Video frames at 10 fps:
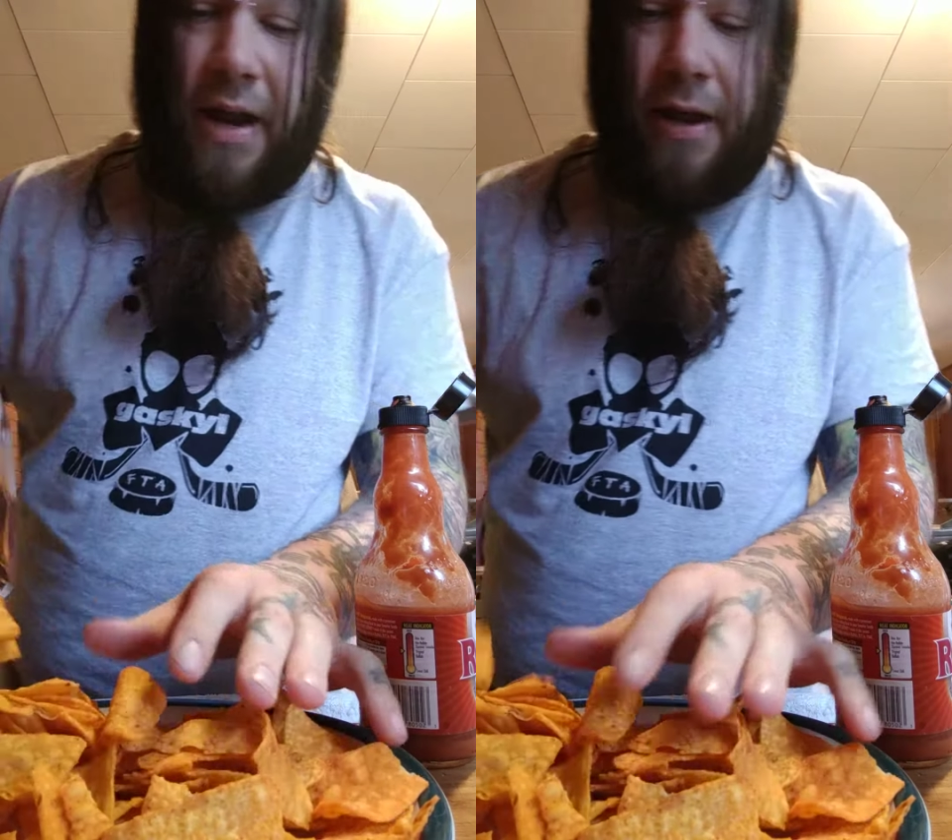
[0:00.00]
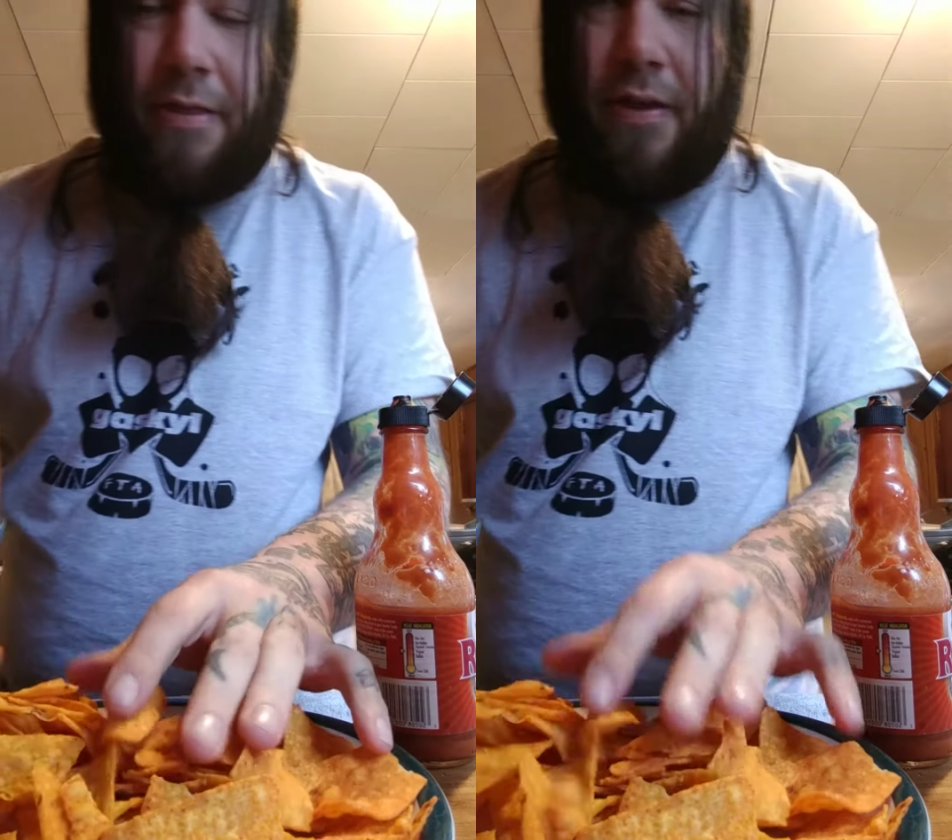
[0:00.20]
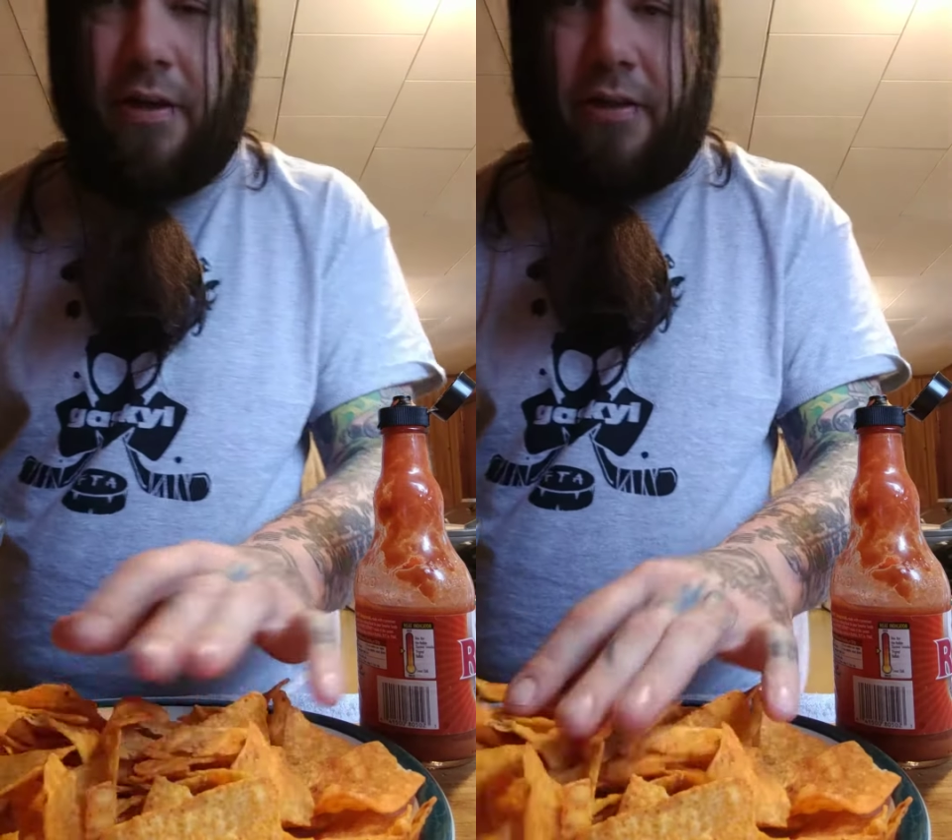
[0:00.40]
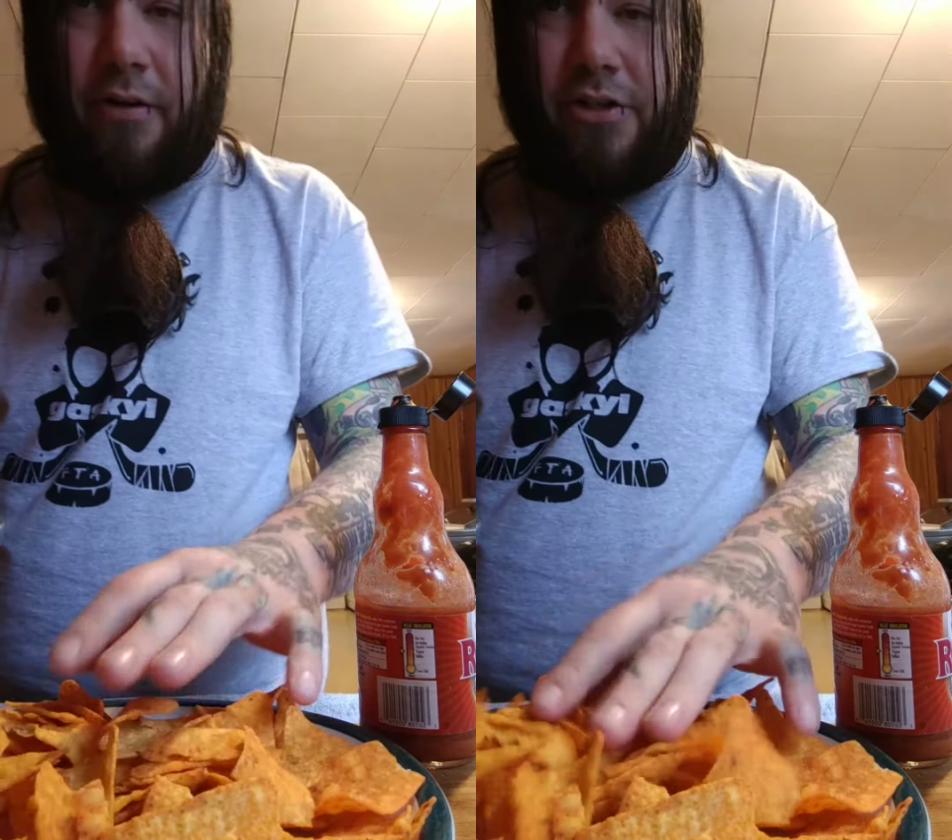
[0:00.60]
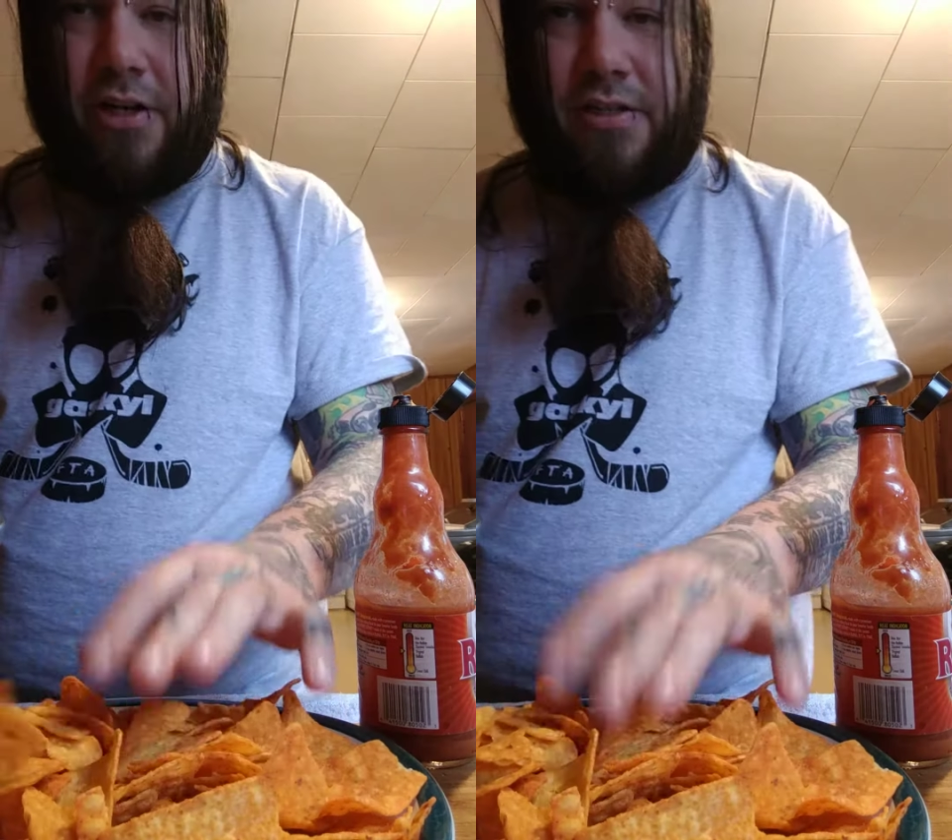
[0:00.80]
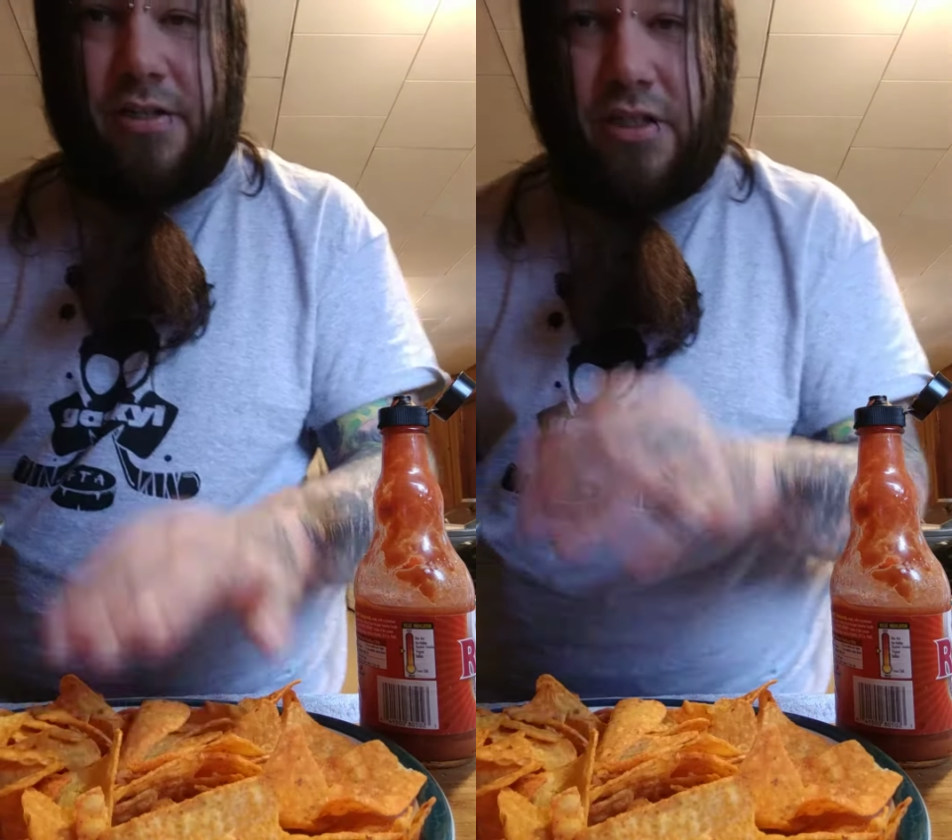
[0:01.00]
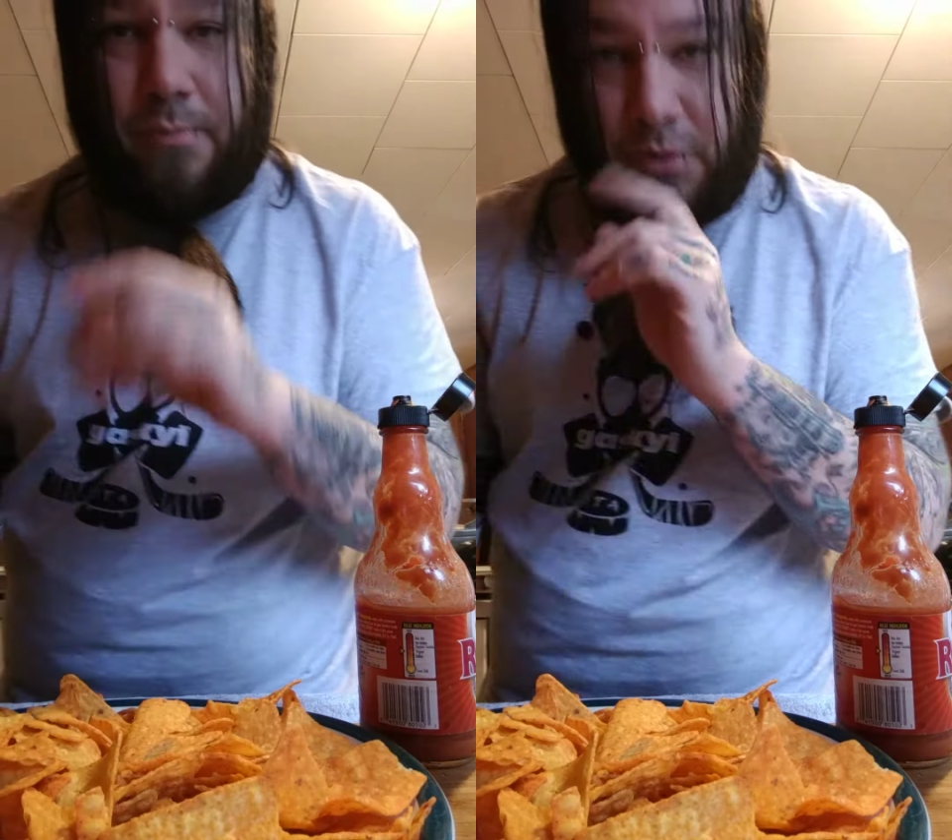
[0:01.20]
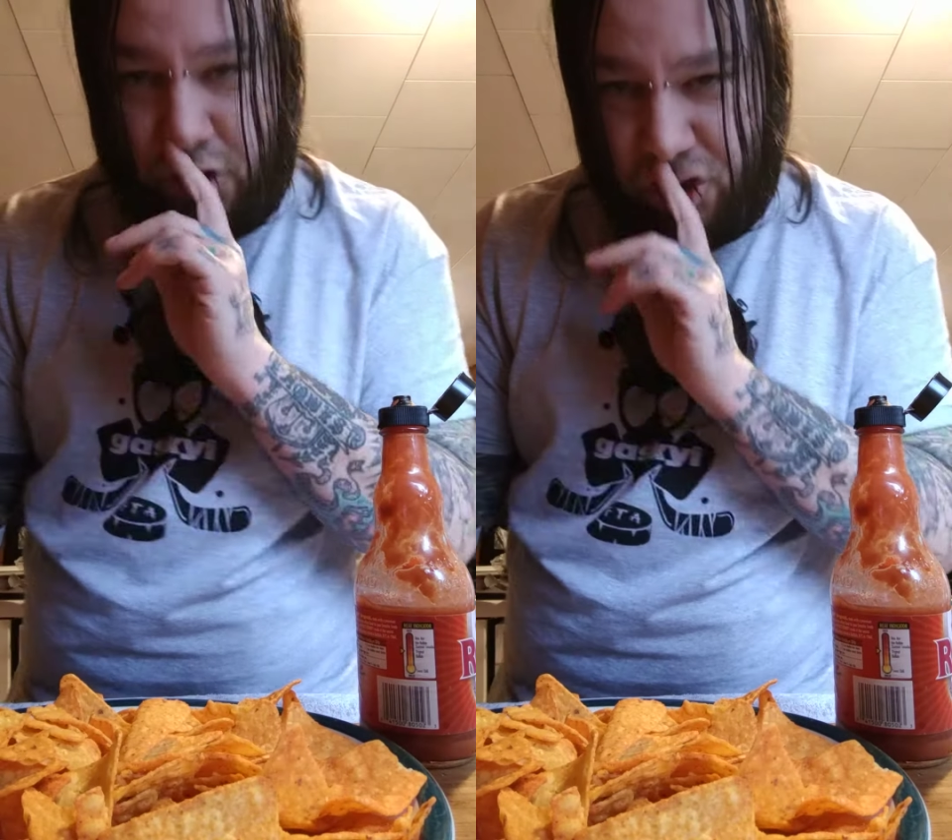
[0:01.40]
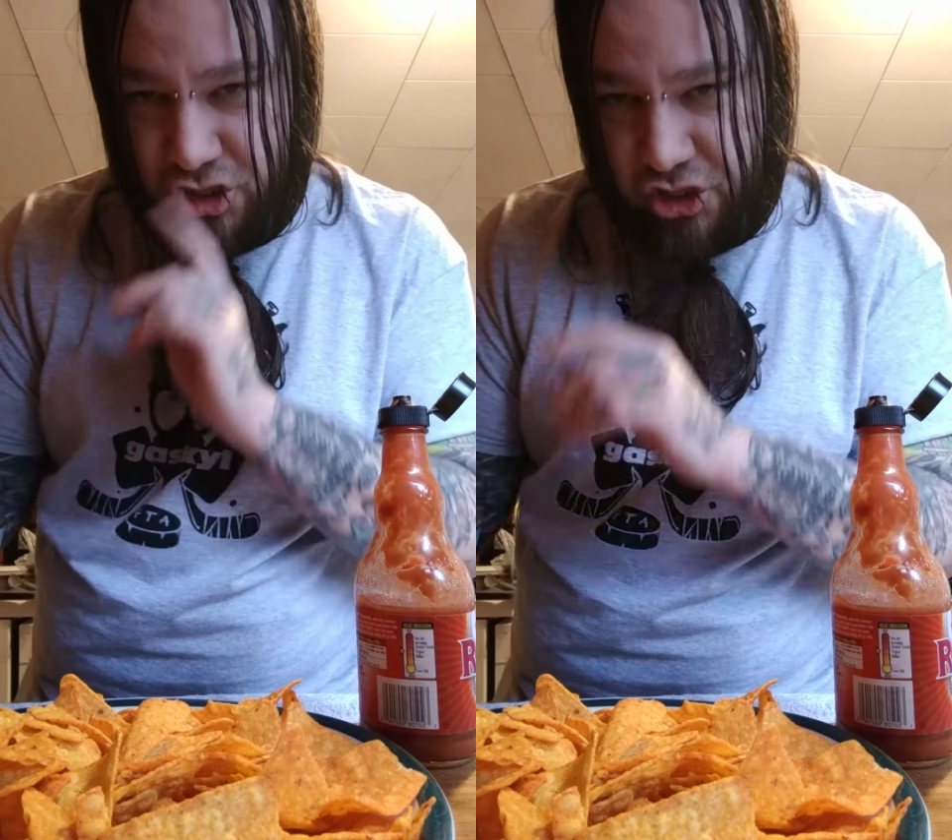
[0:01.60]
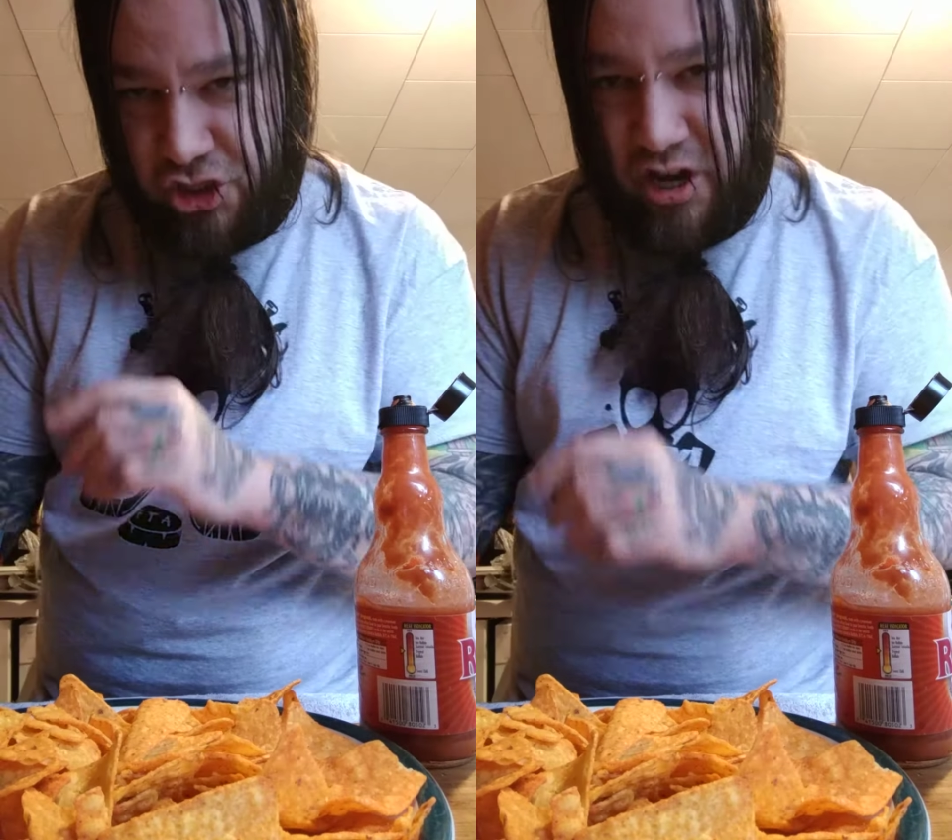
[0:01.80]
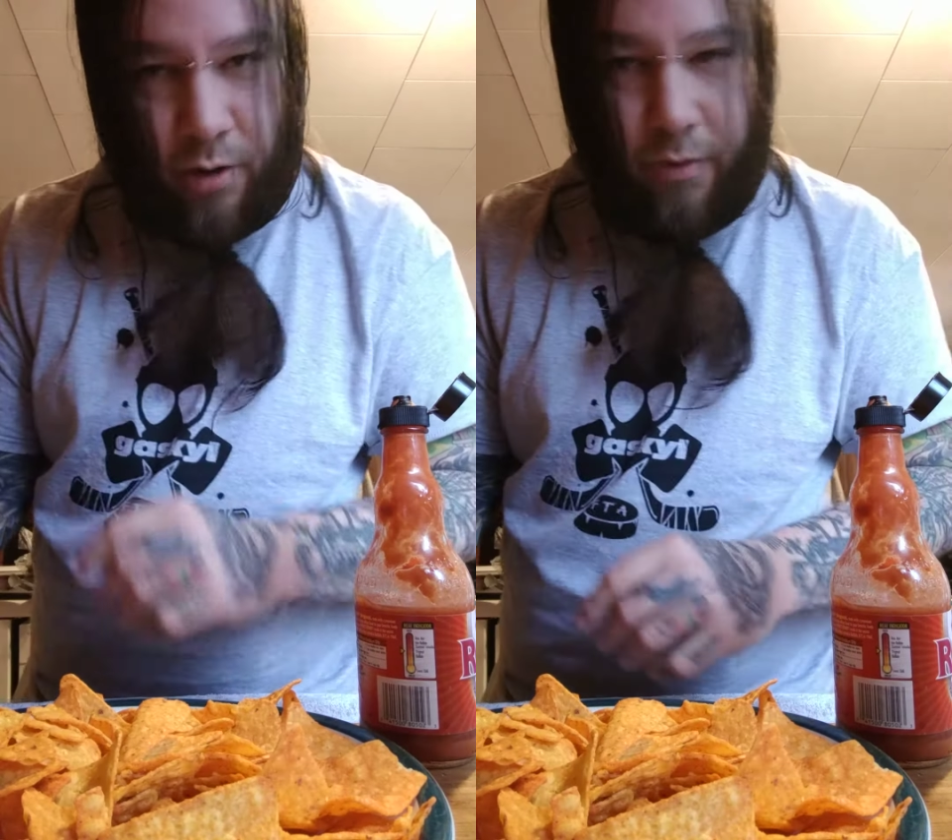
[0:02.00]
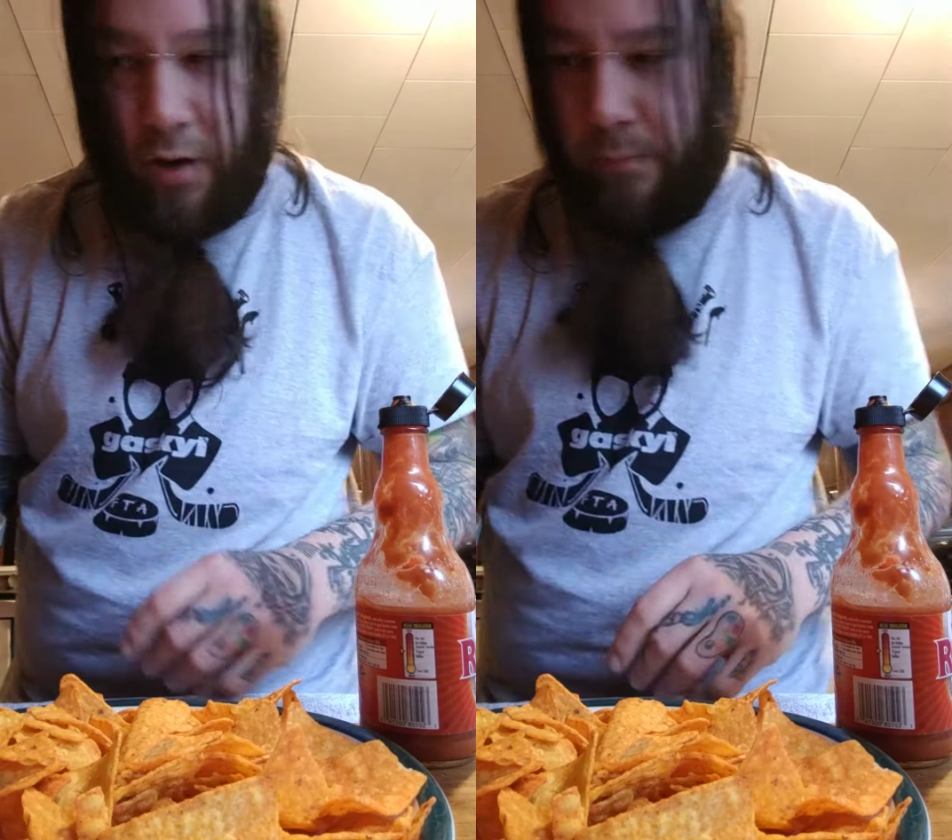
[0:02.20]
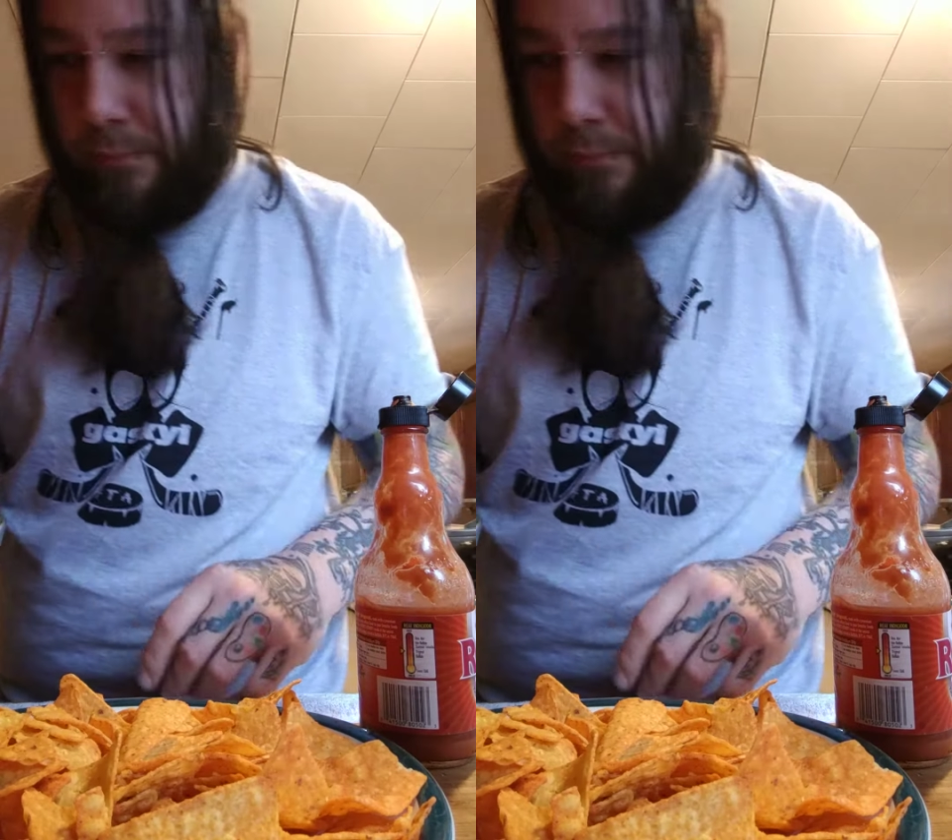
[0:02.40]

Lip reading: I think they're Jesse's, but she don't know.